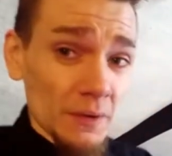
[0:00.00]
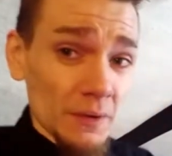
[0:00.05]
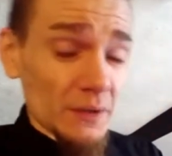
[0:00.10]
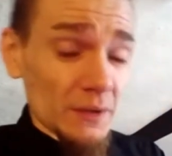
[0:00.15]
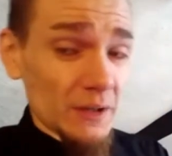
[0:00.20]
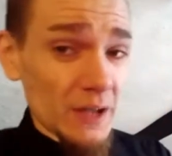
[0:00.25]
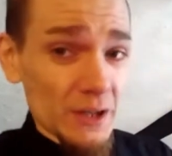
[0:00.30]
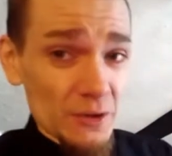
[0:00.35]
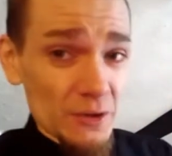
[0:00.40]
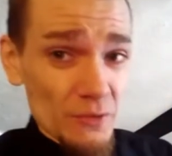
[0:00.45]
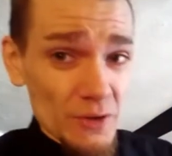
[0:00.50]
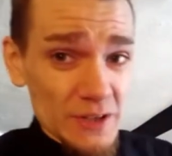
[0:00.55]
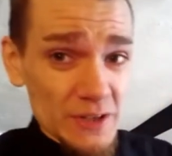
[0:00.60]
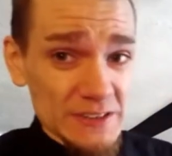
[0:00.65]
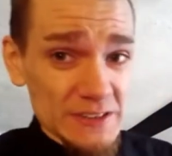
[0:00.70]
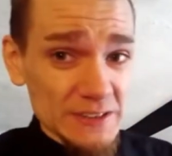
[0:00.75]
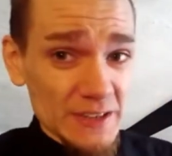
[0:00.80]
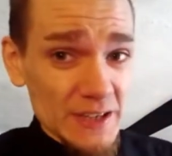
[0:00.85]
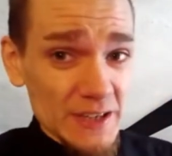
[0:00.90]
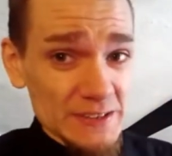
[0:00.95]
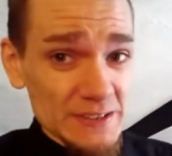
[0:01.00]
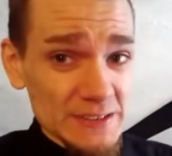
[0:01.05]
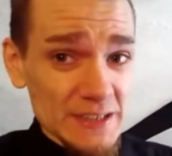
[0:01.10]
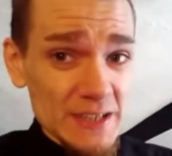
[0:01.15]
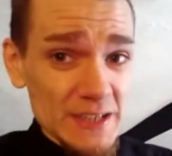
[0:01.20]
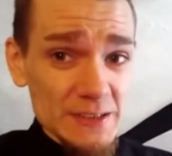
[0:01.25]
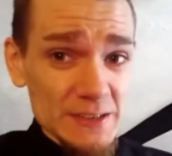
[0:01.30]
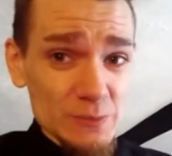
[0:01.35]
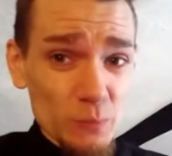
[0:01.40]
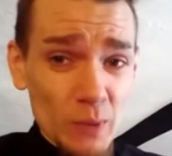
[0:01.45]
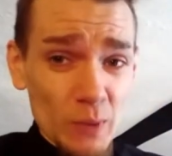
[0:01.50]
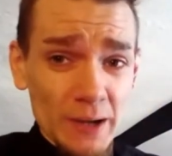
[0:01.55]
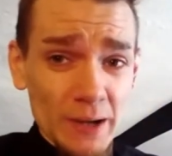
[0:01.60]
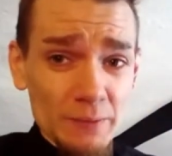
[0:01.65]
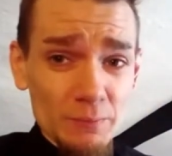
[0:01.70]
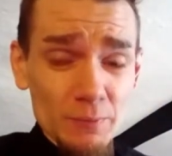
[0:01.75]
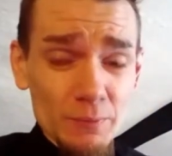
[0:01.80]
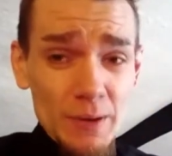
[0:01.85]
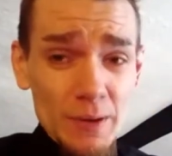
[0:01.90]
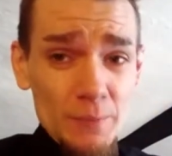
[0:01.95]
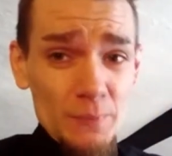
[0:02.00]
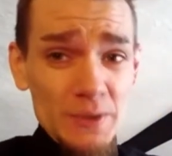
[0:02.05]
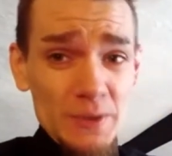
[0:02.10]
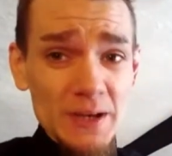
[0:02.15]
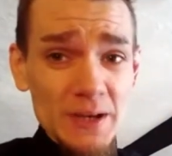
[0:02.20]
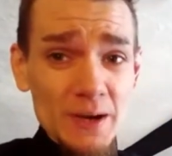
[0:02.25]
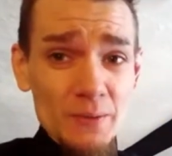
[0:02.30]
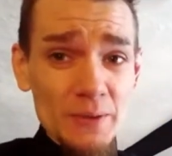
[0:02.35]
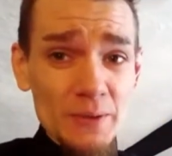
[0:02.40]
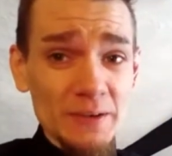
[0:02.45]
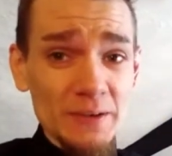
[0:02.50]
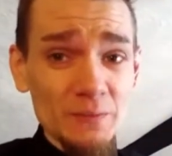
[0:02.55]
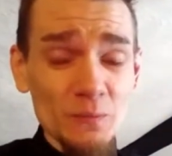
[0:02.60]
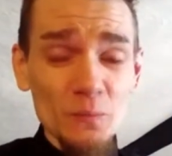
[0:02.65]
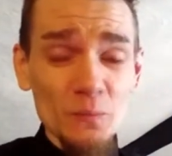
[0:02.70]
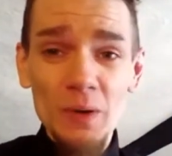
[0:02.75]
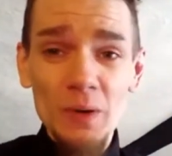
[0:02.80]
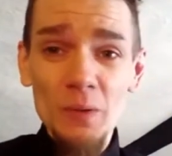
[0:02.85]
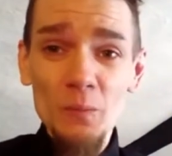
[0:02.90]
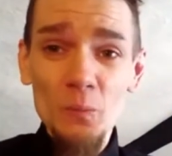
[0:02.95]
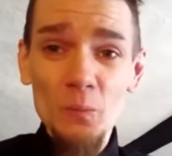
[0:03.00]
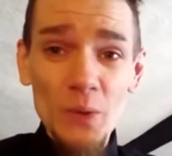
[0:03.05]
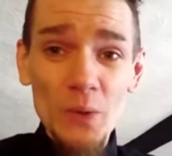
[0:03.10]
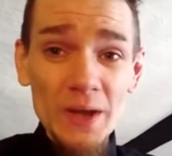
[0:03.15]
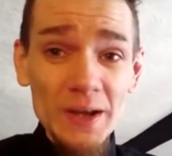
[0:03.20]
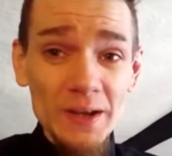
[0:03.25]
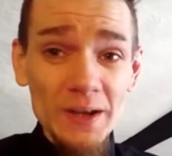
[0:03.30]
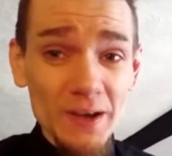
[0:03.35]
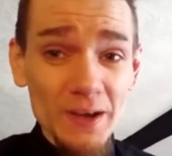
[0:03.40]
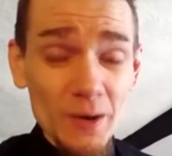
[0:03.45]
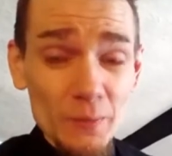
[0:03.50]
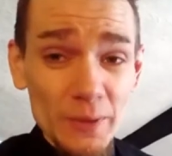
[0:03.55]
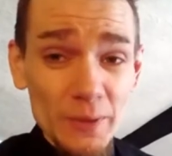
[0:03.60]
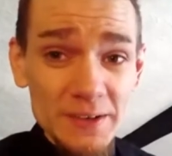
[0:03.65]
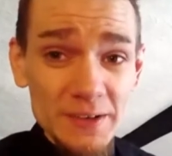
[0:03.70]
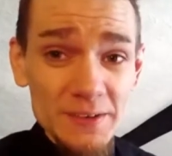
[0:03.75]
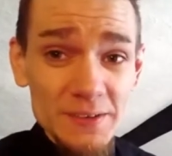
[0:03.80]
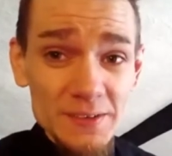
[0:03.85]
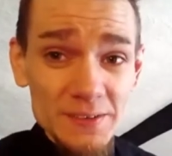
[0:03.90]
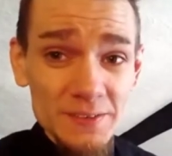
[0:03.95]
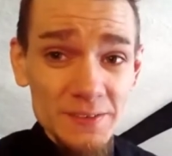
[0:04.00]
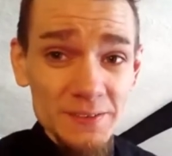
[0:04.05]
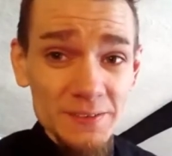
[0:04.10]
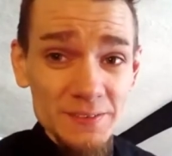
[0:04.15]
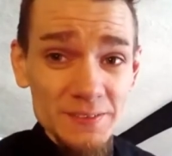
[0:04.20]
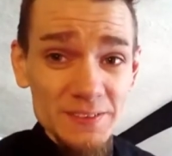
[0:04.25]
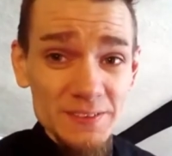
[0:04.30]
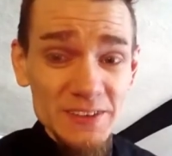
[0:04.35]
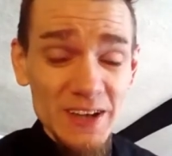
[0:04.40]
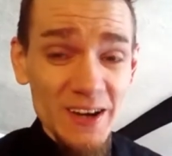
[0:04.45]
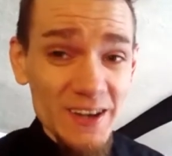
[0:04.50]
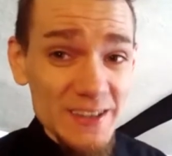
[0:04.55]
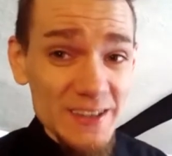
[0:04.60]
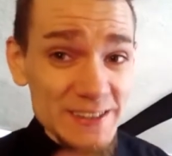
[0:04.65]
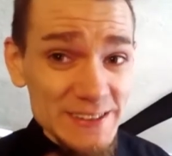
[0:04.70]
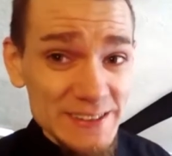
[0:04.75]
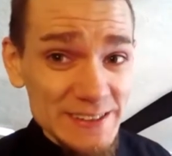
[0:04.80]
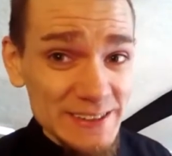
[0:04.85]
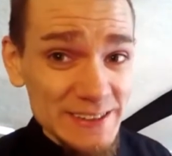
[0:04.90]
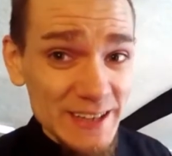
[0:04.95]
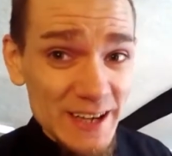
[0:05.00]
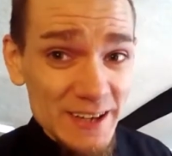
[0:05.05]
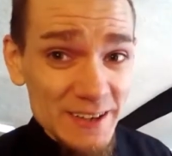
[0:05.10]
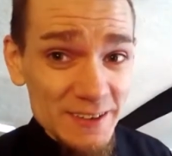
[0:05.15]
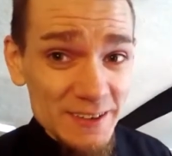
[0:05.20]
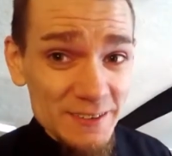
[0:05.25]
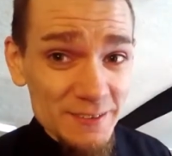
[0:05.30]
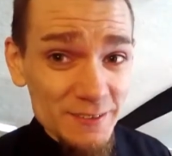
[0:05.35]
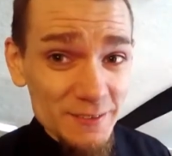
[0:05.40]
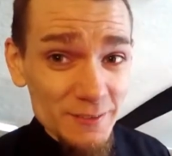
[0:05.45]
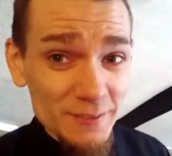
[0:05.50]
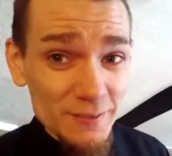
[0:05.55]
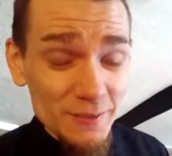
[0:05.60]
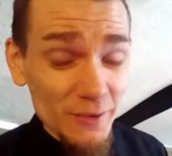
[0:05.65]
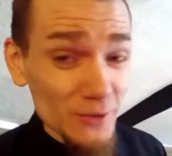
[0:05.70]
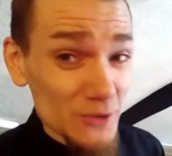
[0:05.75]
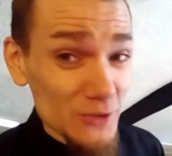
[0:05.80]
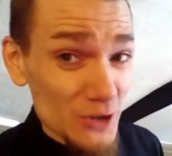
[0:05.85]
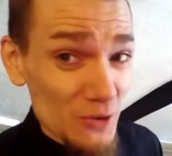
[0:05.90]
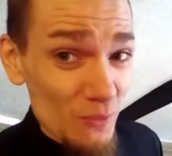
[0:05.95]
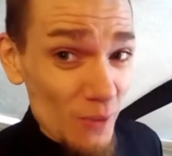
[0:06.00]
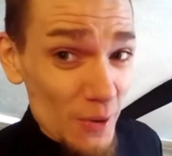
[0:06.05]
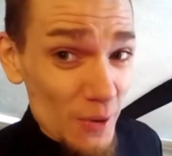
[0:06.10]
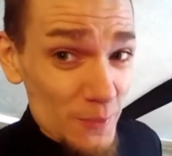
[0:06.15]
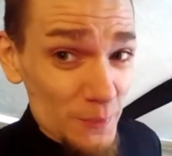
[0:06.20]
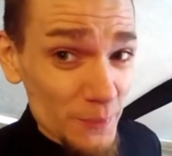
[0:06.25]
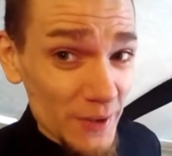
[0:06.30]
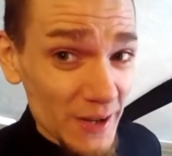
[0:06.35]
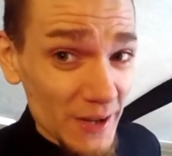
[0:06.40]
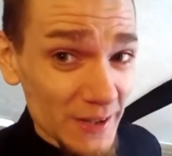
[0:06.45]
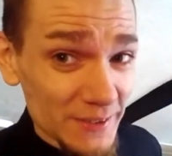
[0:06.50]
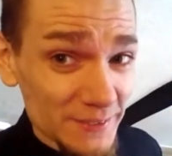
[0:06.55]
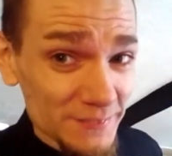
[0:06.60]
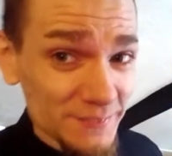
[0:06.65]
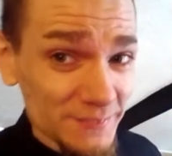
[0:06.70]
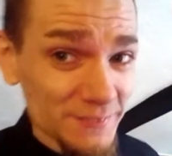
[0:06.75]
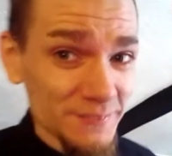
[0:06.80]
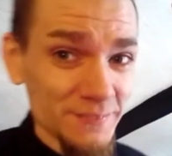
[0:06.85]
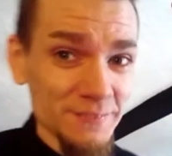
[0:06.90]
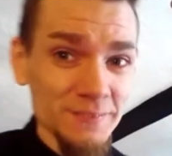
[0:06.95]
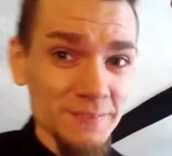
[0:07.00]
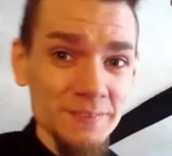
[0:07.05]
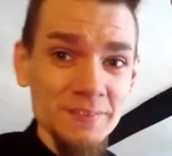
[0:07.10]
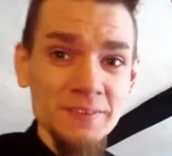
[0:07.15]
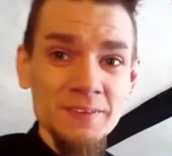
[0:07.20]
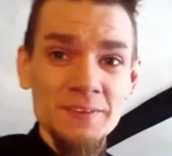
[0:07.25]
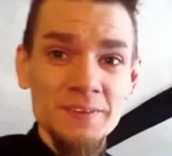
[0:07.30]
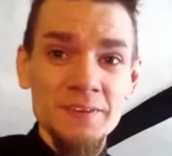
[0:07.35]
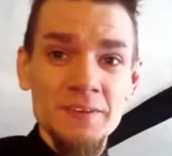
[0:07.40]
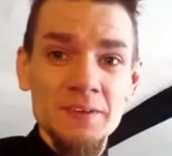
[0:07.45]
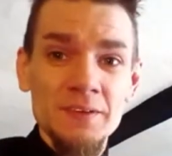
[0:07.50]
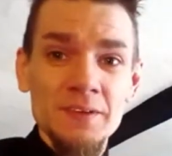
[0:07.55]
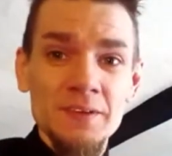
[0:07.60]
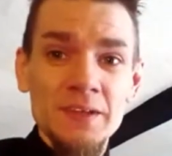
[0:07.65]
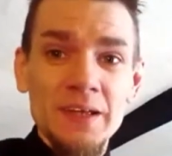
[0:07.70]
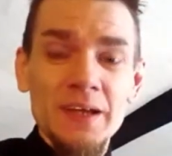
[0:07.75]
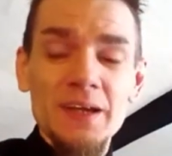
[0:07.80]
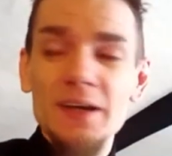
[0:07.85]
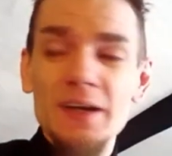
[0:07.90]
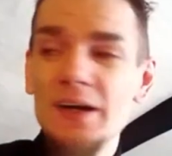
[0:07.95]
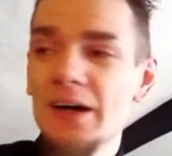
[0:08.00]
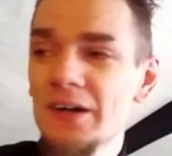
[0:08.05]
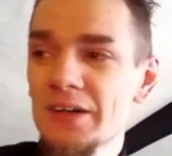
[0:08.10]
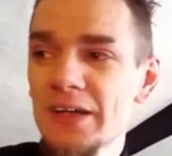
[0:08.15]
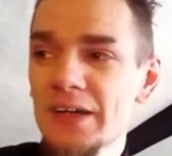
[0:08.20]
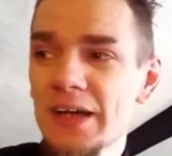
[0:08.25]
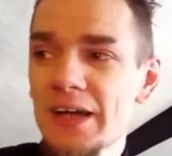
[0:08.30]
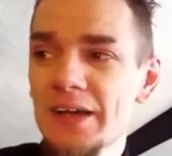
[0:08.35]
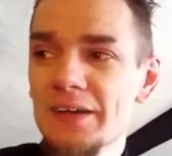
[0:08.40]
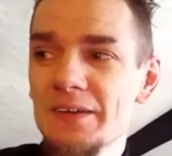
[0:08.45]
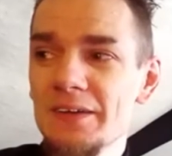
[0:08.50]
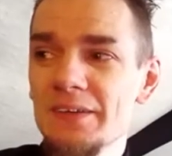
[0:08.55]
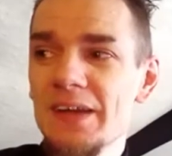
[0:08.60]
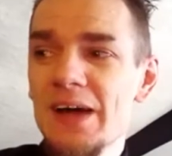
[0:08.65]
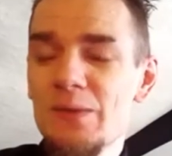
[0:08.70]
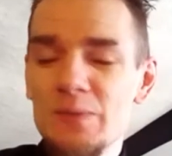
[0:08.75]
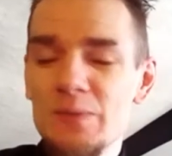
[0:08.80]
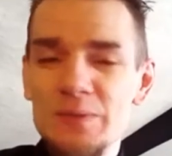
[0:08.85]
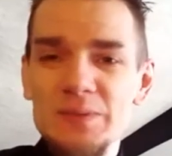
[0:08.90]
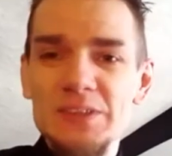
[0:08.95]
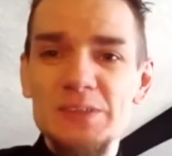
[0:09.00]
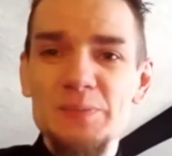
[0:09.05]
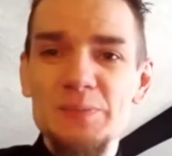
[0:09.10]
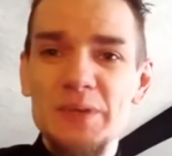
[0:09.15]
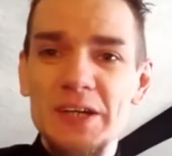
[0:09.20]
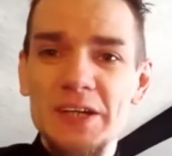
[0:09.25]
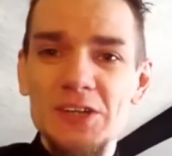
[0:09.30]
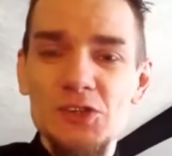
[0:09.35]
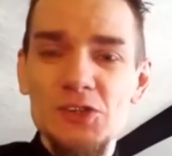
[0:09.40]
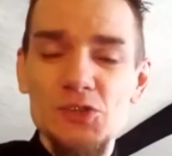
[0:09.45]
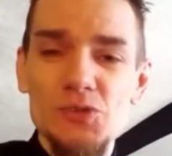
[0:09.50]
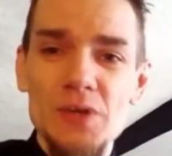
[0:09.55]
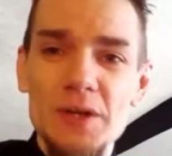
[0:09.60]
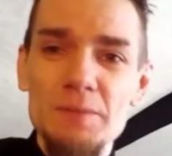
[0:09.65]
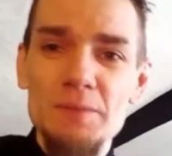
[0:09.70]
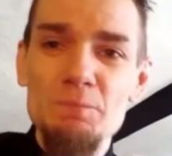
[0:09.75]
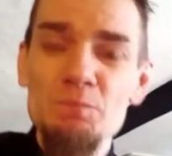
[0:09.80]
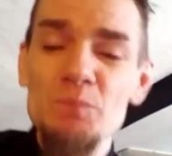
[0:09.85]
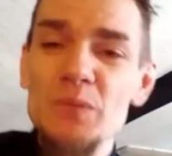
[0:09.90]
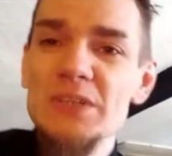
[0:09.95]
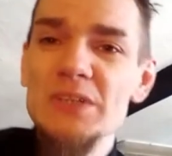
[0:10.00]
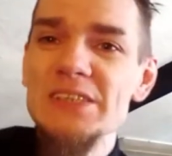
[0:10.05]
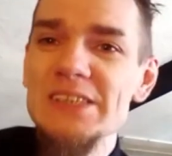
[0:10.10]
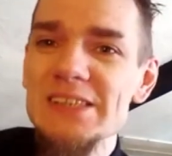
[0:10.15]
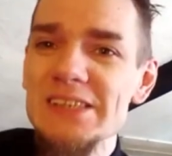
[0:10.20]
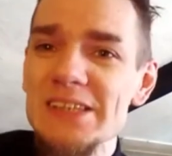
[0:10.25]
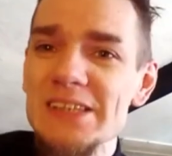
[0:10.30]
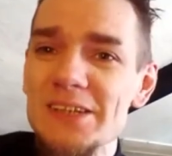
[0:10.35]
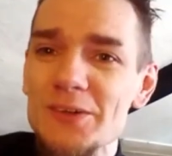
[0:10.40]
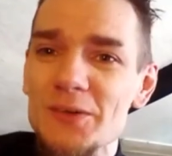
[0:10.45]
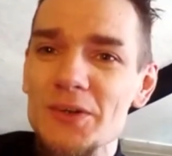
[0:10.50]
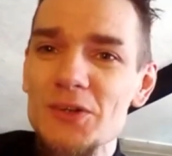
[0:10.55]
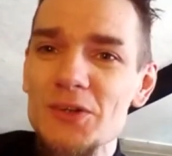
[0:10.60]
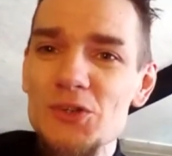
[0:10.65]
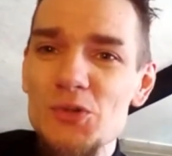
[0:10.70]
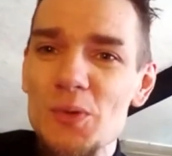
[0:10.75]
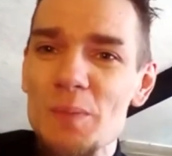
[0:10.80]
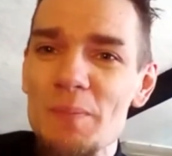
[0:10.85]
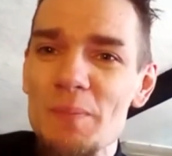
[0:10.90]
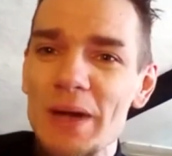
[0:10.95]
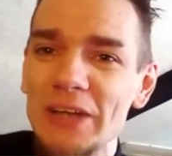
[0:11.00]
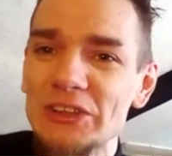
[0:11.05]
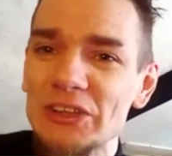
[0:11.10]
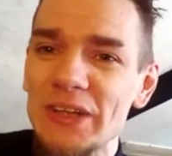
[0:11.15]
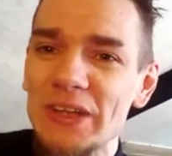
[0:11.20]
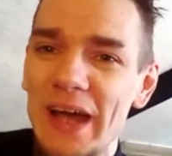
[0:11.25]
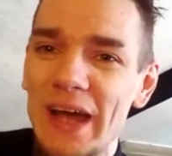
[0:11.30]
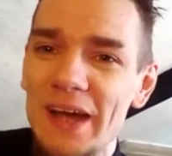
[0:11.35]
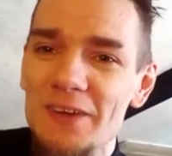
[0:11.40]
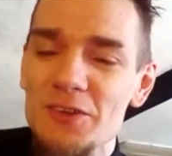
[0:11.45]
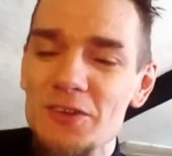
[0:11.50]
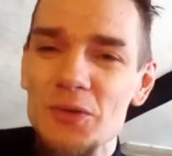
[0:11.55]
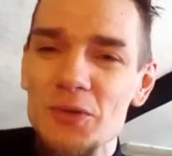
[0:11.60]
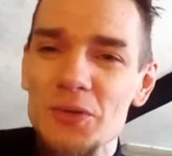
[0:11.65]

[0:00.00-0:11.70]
Get your ice skates, kids. Why? Where are we going? Well, we're going to ice skate on Europa. Okay, that one's a bit extreme, but still, could you imagine that?